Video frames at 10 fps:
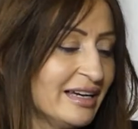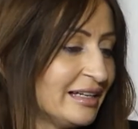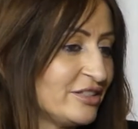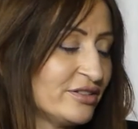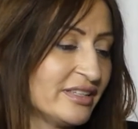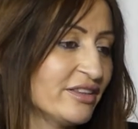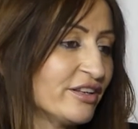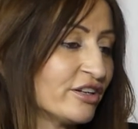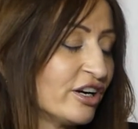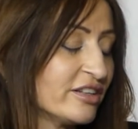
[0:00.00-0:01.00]
As you said,
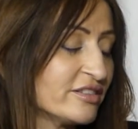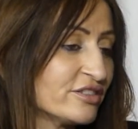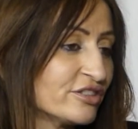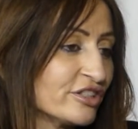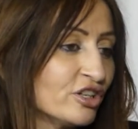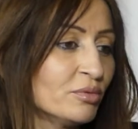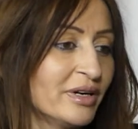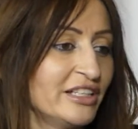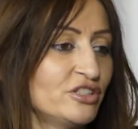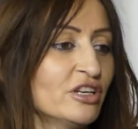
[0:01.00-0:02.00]
there is so
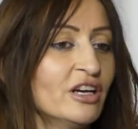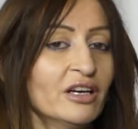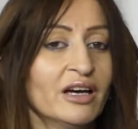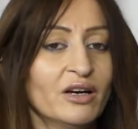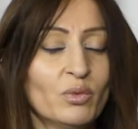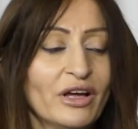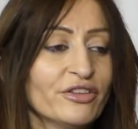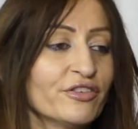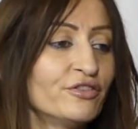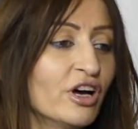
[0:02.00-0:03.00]
much
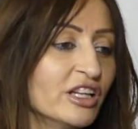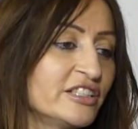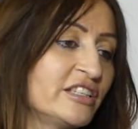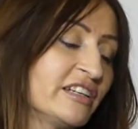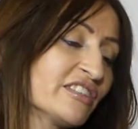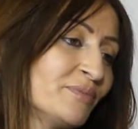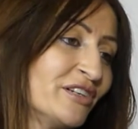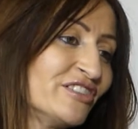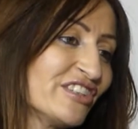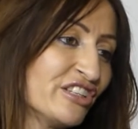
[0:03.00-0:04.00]
wealth of knowledge and
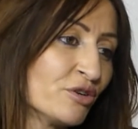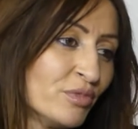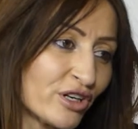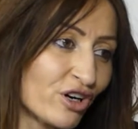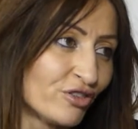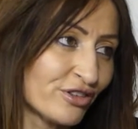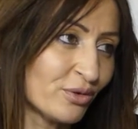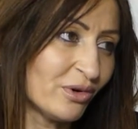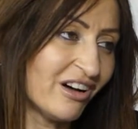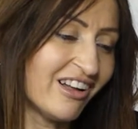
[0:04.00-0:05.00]
experience in your book, Over the
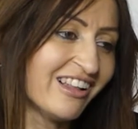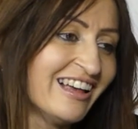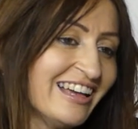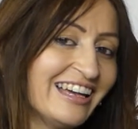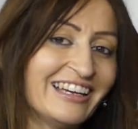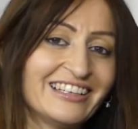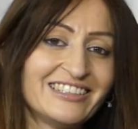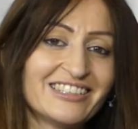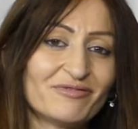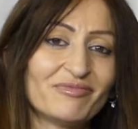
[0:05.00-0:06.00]
Wall,
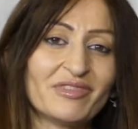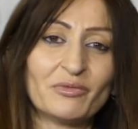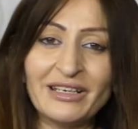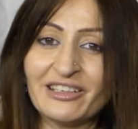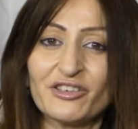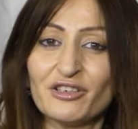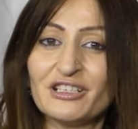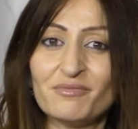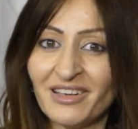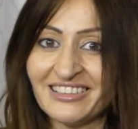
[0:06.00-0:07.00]
and we encourage
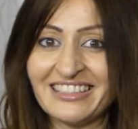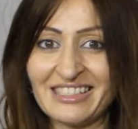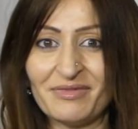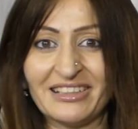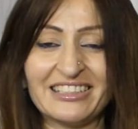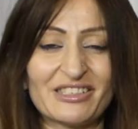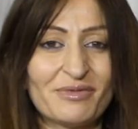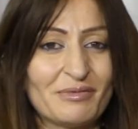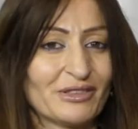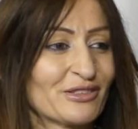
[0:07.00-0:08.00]
millions and millions of
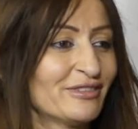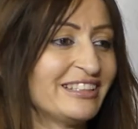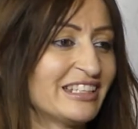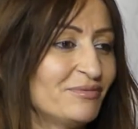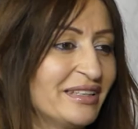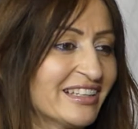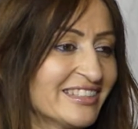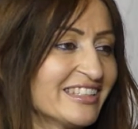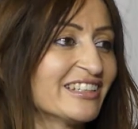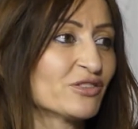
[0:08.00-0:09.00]
people to read it because
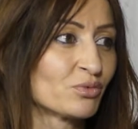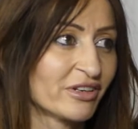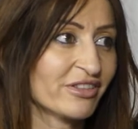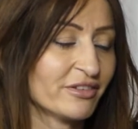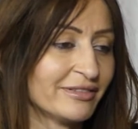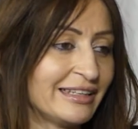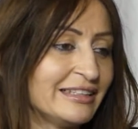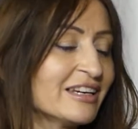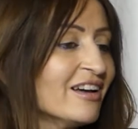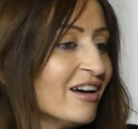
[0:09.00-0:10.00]
it is worth the
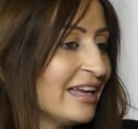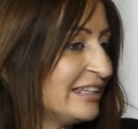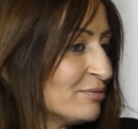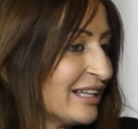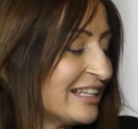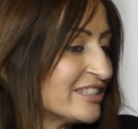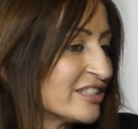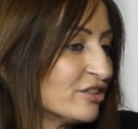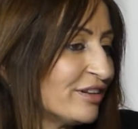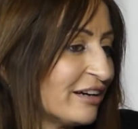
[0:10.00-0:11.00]
read. Any plans
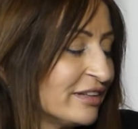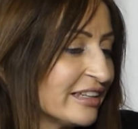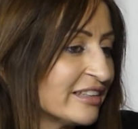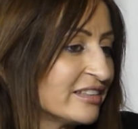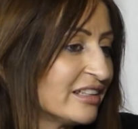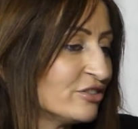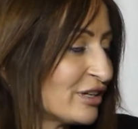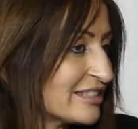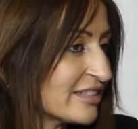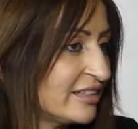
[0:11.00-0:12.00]
of having it
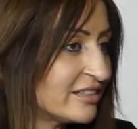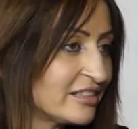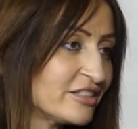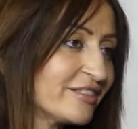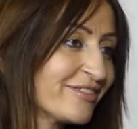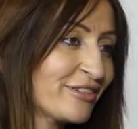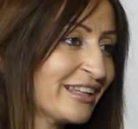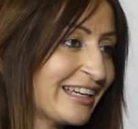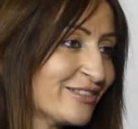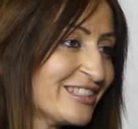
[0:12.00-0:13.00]
translated into different
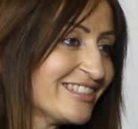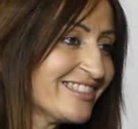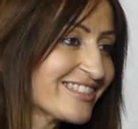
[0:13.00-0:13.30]
languages?